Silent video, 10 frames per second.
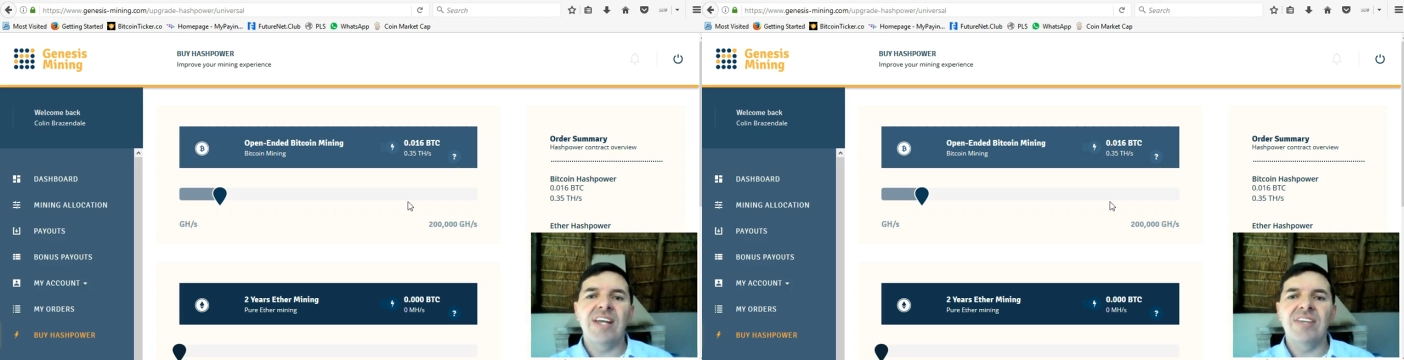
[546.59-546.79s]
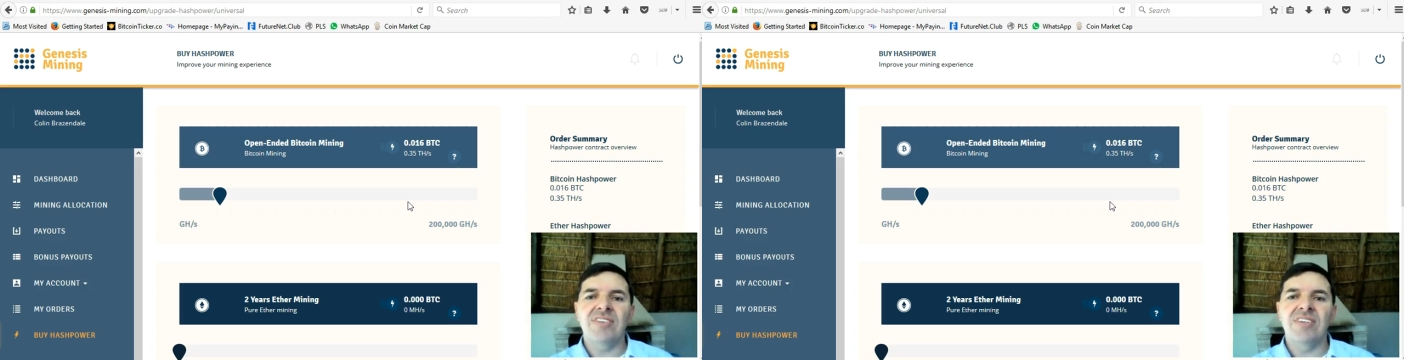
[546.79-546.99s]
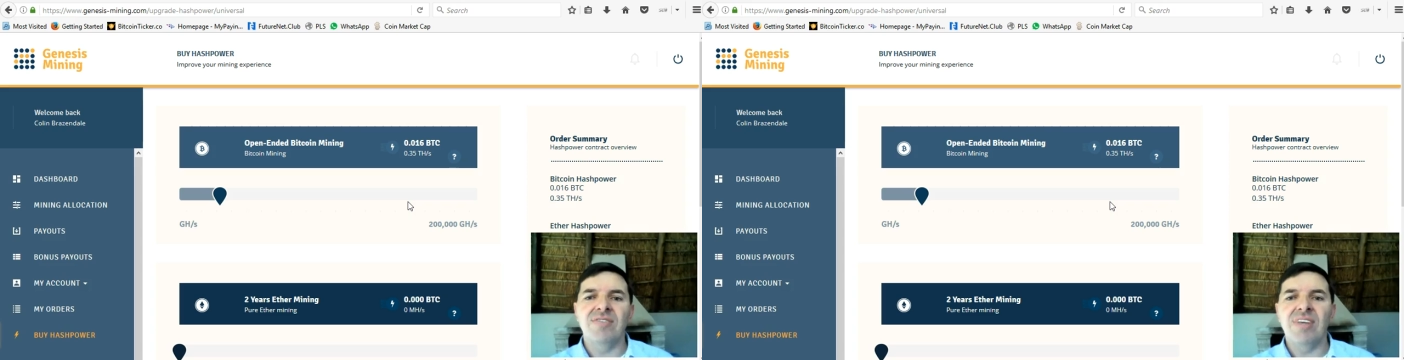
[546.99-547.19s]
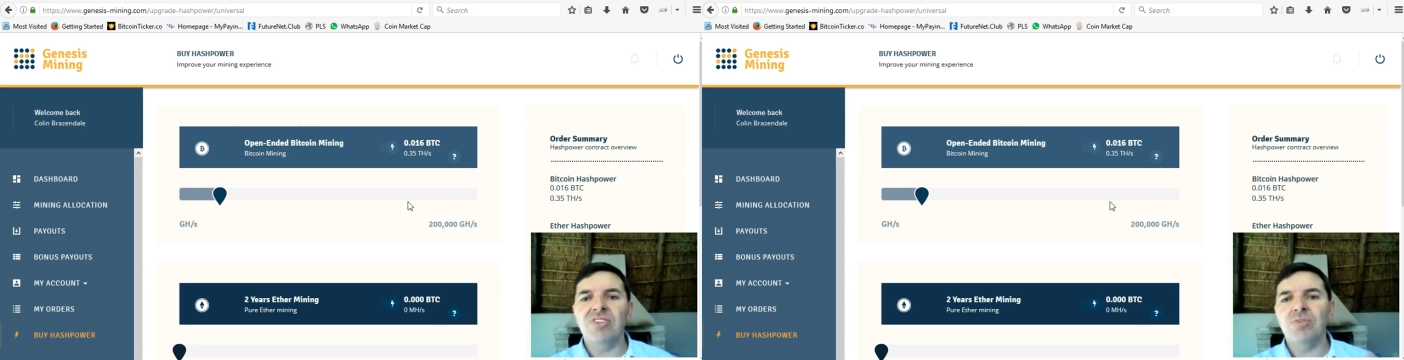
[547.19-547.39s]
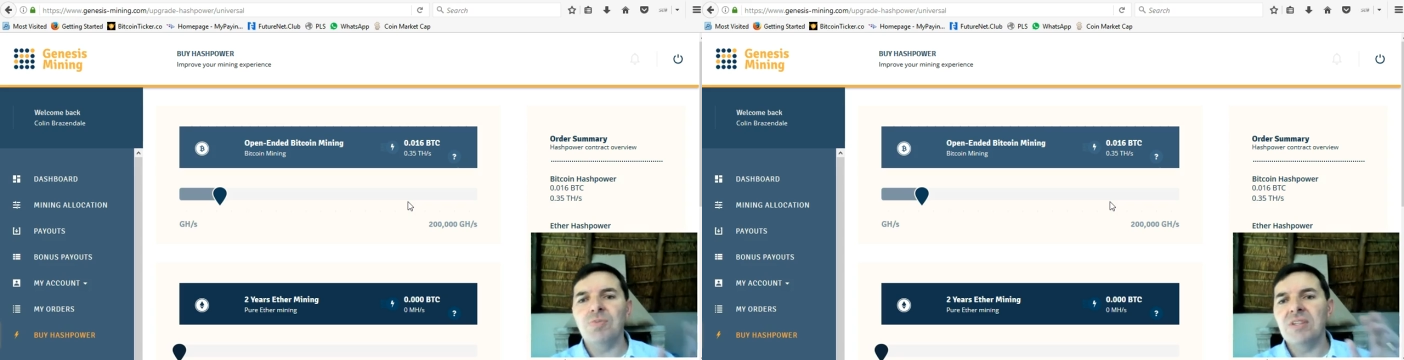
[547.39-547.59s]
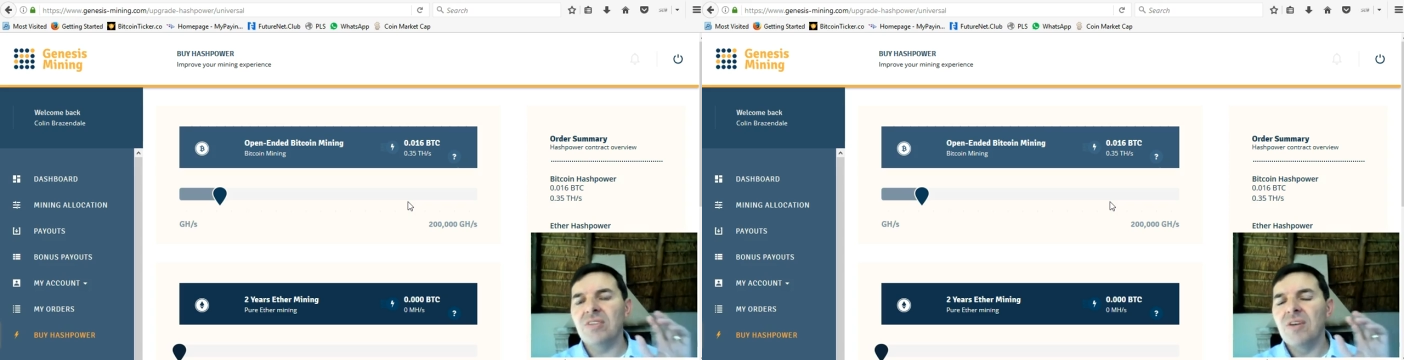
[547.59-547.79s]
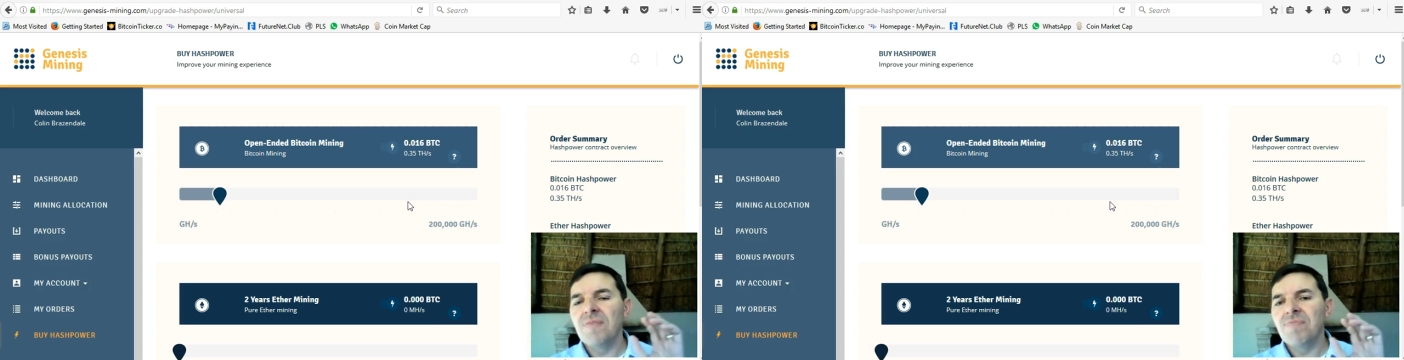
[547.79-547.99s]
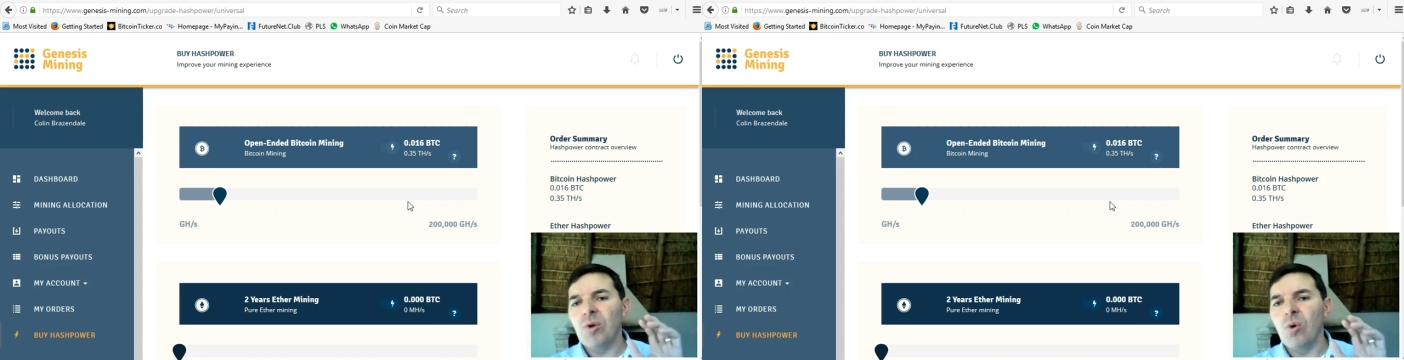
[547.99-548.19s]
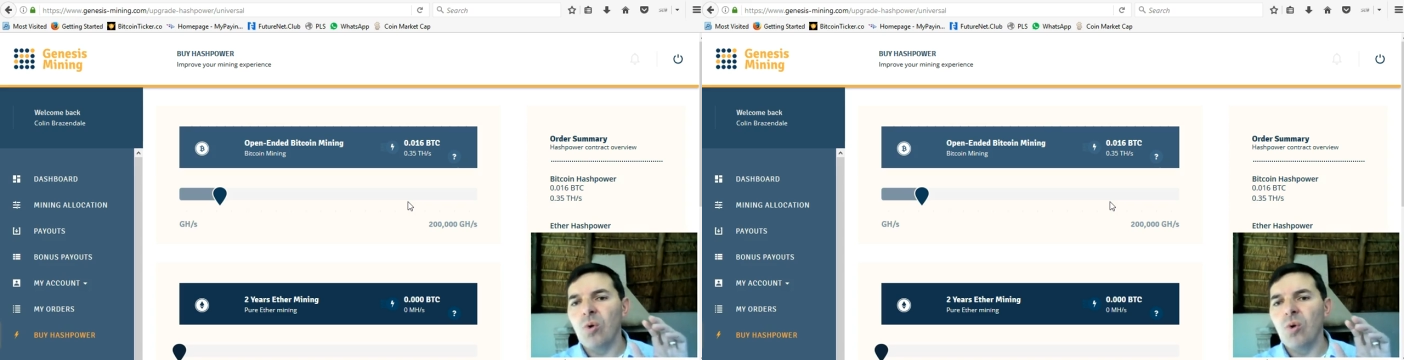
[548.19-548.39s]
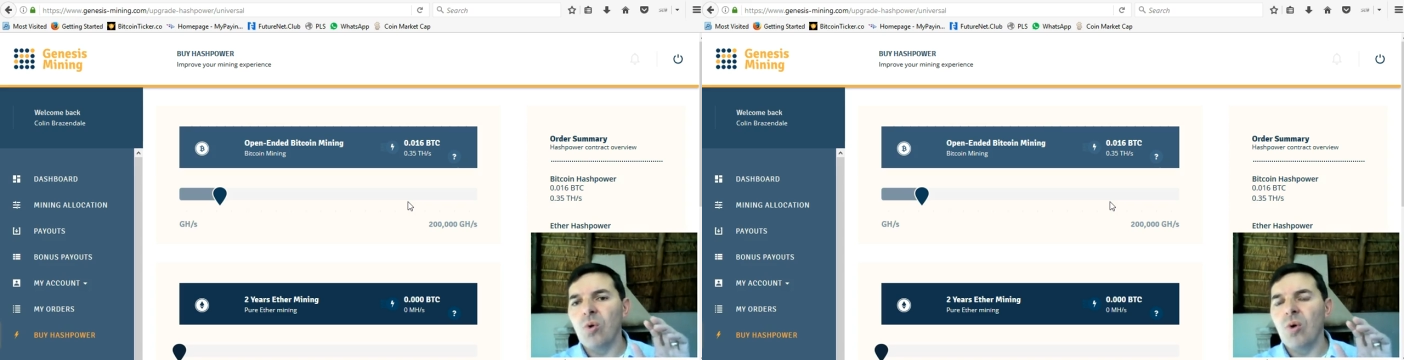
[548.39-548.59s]
it as an investment,
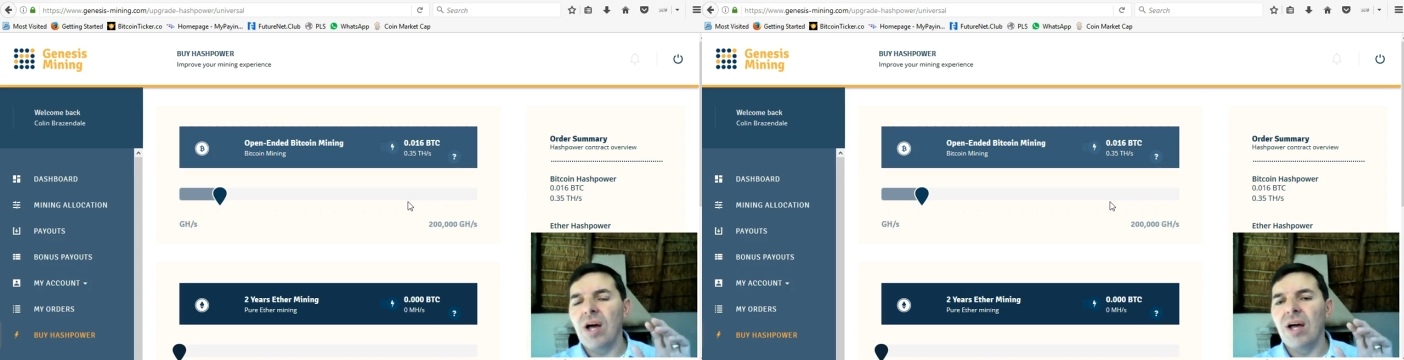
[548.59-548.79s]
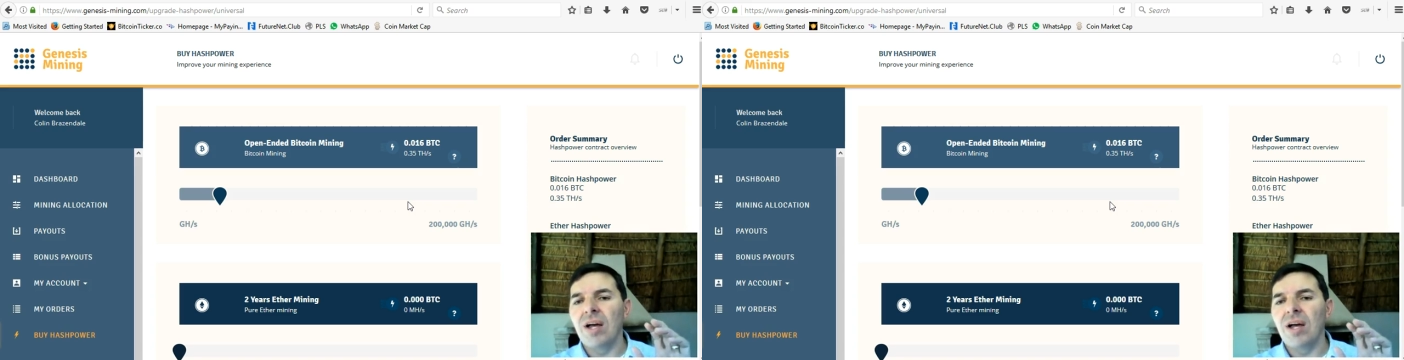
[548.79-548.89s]
or